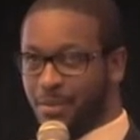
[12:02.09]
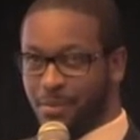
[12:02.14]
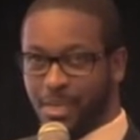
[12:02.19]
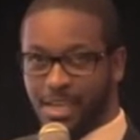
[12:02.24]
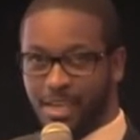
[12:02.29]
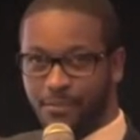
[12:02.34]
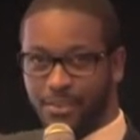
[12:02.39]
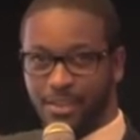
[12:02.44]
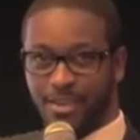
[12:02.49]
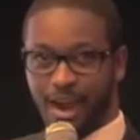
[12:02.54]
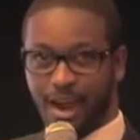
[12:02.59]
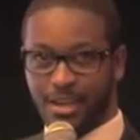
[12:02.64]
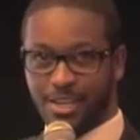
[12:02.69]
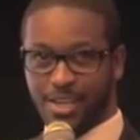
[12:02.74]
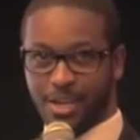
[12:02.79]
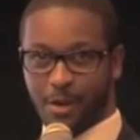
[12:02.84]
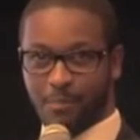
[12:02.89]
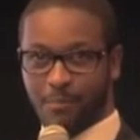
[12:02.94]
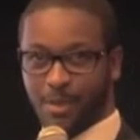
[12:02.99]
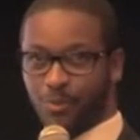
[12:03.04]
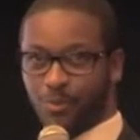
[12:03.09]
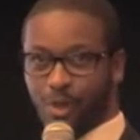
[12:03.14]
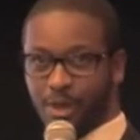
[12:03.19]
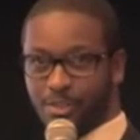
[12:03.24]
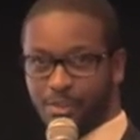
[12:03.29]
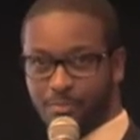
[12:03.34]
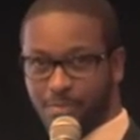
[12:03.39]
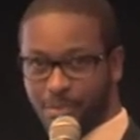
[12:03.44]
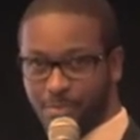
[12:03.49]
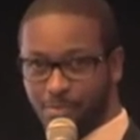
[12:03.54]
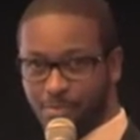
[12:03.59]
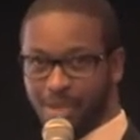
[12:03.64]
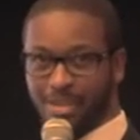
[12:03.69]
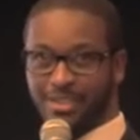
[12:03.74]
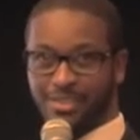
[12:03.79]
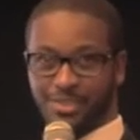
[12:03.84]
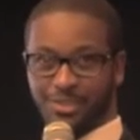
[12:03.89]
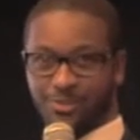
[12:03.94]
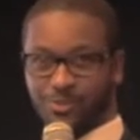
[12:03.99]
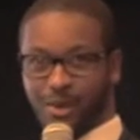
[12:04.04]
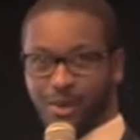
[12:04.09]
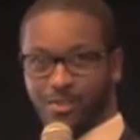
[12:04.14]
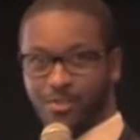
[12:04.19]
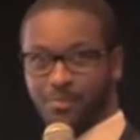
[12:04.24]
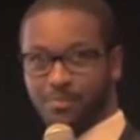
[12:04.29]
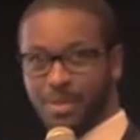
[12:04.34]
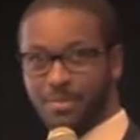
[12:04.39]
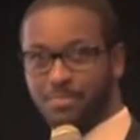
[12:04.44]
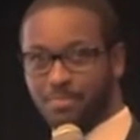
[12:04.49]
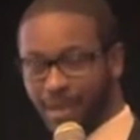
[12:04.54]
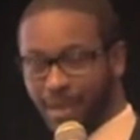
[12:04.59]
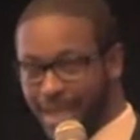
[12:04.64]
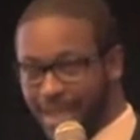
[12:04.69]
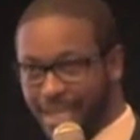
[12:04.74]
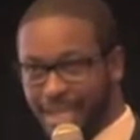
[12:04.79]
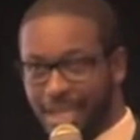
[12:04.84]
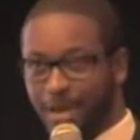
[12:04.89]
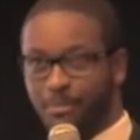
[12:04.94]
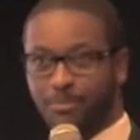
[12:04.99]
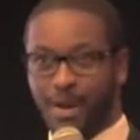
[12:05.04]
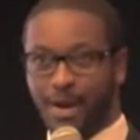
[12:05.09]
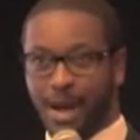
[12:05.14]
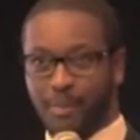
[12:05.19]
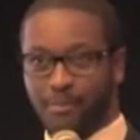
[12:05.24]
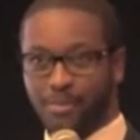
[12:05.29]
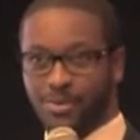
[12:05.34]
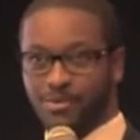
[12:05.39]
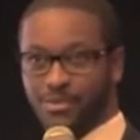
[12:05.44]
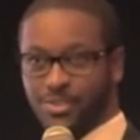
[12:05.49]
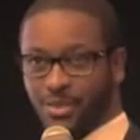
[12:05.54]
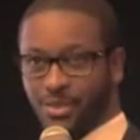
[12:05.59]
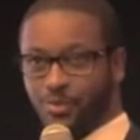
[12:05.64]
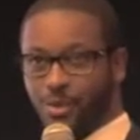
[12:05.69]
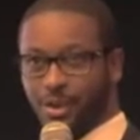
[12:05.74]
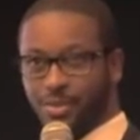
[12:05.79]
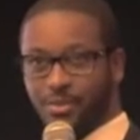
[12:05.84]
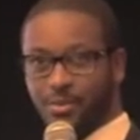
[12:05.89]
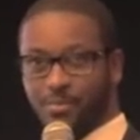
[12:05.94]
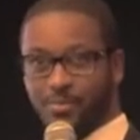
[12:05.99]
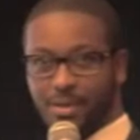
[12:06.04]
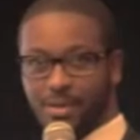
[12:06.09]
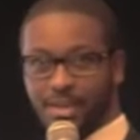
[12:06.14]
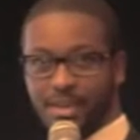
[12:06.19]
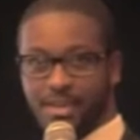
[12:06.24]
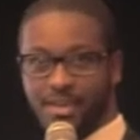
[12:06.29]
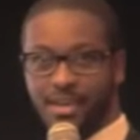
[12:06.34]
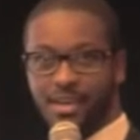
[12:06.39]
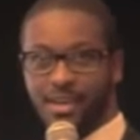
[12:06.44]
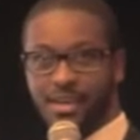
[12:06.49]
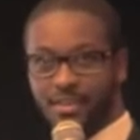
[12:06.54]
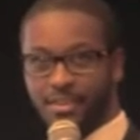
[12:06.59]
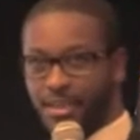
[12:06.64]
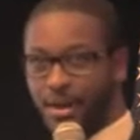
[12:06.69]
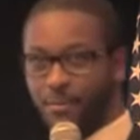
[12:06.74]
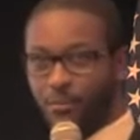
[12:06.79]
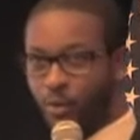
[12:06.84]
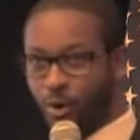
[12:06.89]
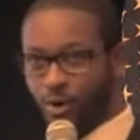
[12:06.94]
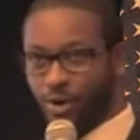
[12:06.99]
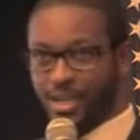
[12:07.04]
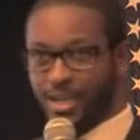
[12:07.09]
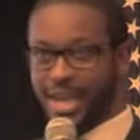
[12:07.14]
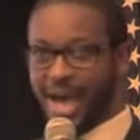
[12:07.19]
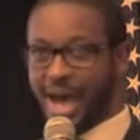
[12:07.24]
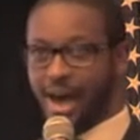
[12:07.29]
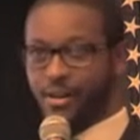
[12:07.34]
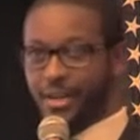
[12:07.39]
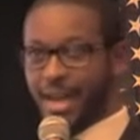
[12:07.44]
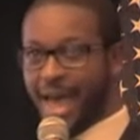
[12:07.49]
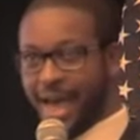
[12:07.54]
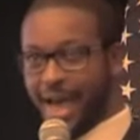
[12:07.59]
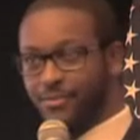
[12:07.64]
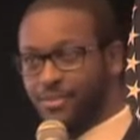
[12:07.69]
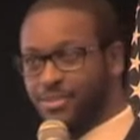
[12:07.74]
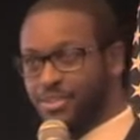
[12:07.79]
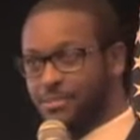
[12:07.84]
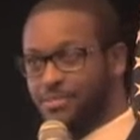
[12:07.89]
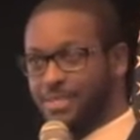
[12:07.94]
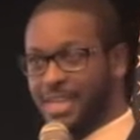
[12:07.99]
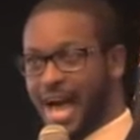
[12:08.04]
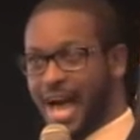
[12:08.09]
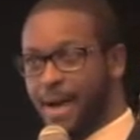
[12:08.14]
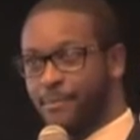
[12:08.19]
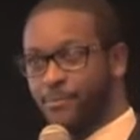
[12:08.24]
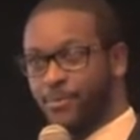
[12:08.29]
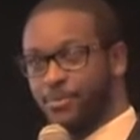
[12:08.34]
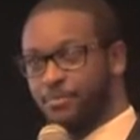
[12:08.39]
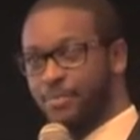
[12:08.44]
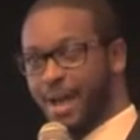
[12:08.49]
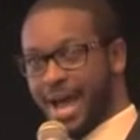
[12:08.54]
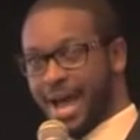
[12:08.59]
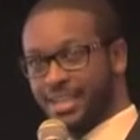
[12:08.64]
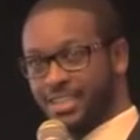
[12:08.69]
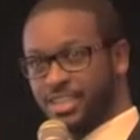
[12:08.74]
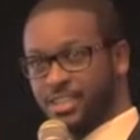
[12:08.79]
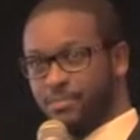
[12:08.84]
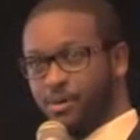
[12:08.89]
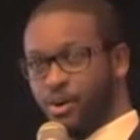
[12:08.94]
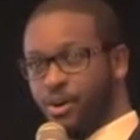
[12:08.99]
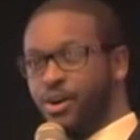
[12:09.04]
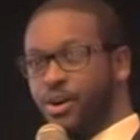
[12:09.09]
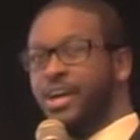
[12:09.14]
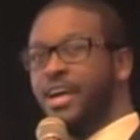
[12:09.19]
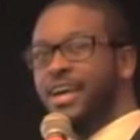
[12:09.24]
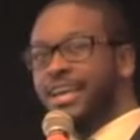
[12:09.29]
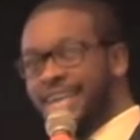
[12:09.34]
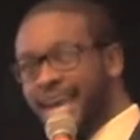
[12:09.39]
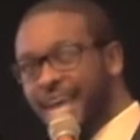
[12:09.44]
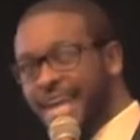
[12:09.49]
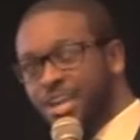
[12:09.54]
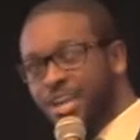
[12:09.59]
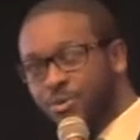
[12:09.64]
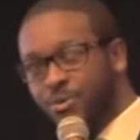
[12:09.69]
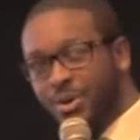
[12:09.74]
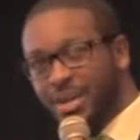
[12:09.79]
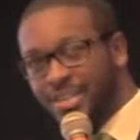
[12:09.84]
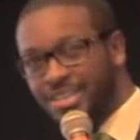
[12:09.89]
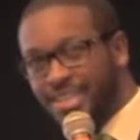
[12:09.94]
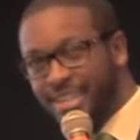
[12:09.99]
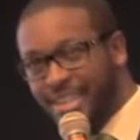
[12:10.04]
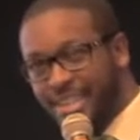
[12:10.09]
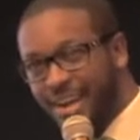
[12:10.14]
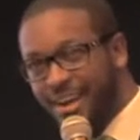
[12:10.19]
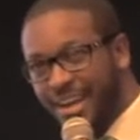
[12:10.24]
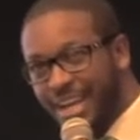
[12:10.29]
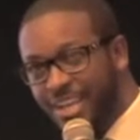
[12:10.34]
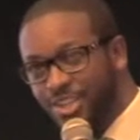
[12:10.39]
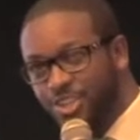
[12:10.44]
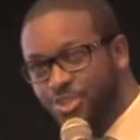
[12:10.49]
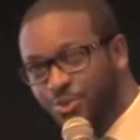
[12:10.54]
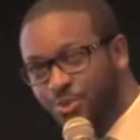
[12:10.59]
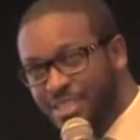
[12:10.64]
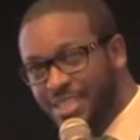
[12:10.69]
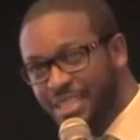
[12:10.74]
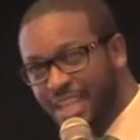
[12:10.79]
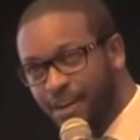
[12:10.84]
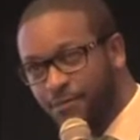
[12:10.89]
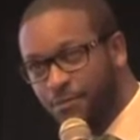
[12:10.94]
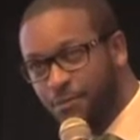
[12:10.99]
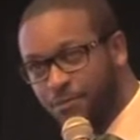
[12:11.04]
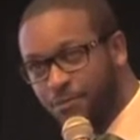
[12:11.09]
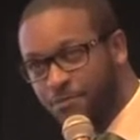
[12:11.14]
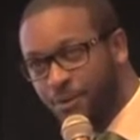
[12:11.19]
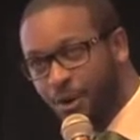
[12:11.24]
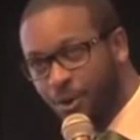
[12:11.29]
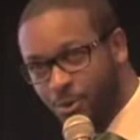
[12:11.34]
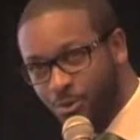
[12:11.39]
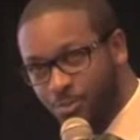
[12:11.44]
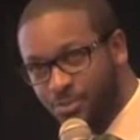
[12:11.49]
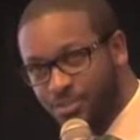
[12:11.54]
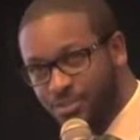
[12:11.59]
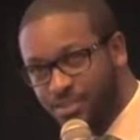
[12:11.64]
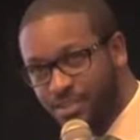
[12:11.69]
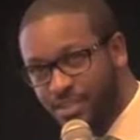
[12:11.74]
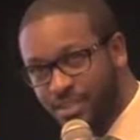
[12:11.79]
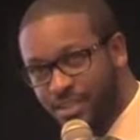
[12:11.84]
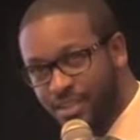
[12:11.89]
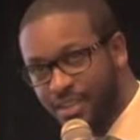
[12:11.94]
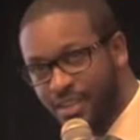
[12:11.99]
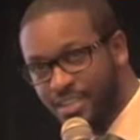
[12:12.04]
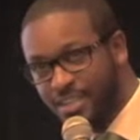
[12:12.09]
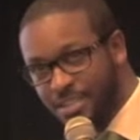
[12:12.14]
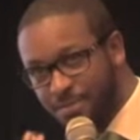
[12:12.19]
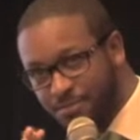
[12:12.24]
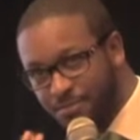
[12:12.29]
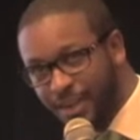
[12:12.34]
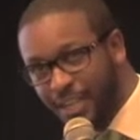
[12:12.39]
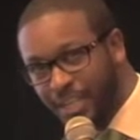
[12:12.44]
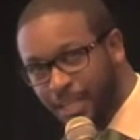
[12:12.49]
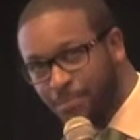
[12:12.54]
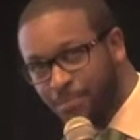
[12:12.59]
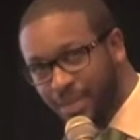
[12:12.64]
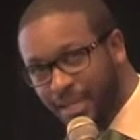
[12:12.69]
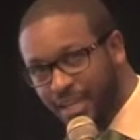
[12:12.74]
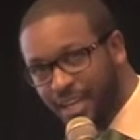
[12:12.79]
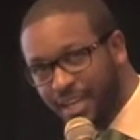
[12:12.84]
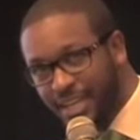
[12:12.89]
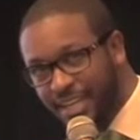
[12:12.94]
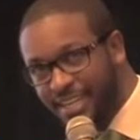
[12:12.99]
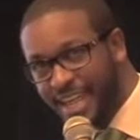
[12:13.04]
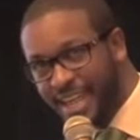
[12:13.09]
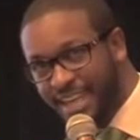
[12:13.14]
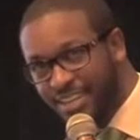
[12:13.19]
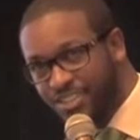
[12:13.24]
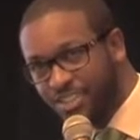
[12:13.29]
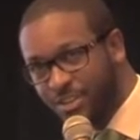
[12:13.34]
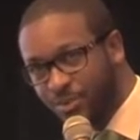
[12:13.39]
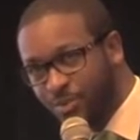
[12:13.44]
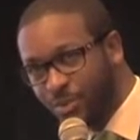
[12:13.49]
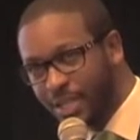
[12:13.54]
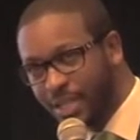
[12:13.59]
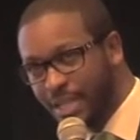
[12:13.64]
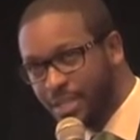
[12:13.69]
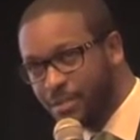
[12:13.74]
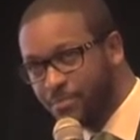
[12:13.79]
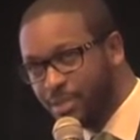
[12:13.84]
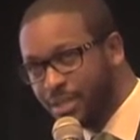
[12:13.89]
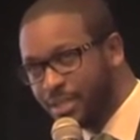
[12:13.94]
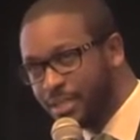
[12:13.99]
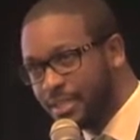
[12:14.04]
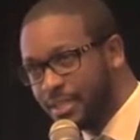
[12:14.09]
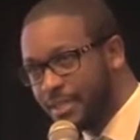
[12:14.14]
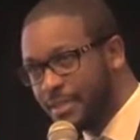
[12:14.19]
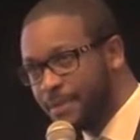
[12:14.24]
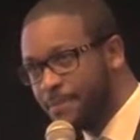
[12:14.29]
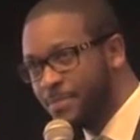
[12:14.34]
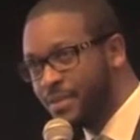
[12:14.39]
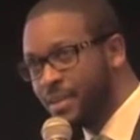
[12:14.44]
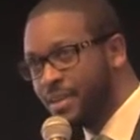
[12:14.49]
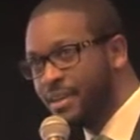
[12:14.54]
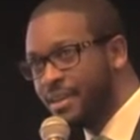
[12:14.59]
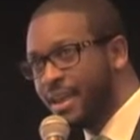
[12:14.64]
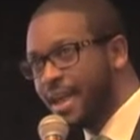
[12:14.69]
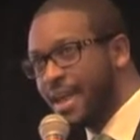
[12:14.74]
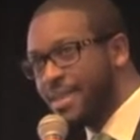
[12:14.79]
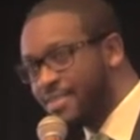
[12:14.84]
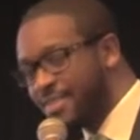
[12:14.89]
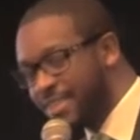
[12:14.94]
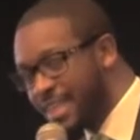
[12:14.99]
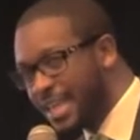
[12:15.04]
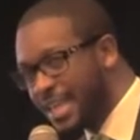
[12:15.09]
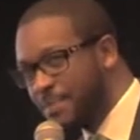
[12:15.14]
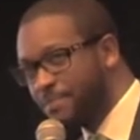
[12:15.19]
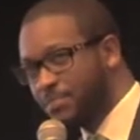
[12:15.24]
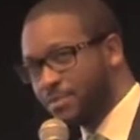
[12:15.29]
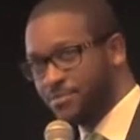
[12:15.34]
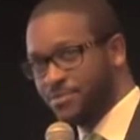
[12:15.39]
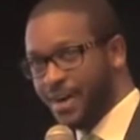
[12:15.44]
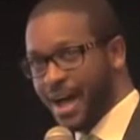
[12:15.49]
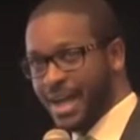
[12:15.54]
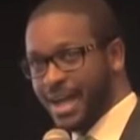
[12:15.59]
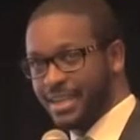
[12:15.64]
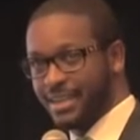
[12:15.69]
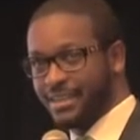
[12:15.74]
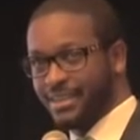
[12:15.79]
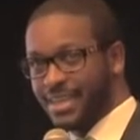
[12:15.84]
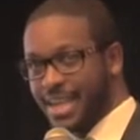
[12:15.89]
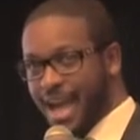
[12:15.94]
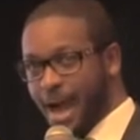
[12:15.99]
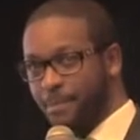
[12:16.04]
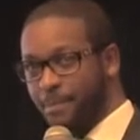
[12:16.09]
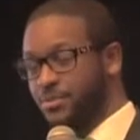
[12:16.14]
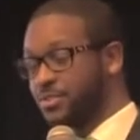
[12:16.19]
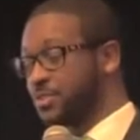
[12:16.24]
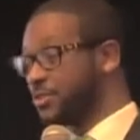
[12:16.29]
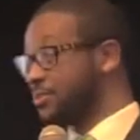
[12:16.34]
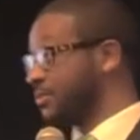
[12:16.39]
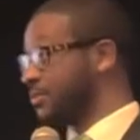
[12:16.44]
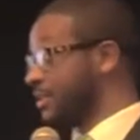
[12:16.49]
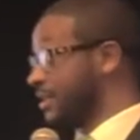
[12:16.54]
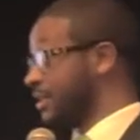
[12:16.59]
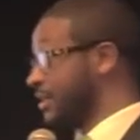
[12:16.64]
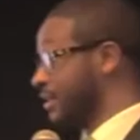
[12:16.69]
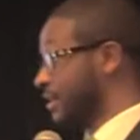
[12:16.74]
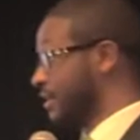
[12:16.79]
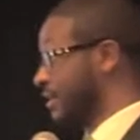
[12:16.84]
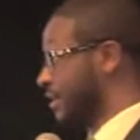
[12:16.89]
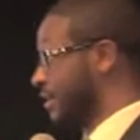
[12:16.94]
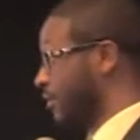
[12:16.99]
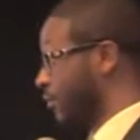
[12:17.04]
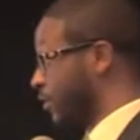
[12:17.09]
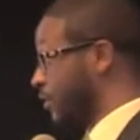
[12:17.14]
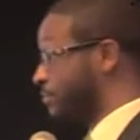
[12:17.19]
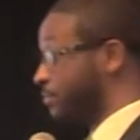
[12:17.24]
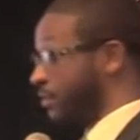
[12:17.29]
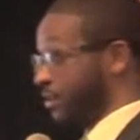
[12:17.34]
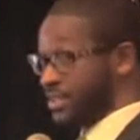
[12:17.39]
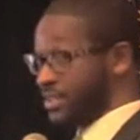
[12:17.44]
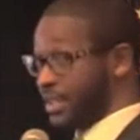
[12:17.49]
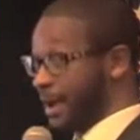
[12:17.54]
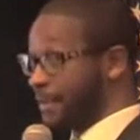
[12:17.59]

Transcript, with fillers: Giving our young men, whether it be pizza, whether it be playing hip-hop music, whether it be them working out and having some time with basketball, catering to their interest level first, developing a connection and relatability, and then providing the opportunity with books.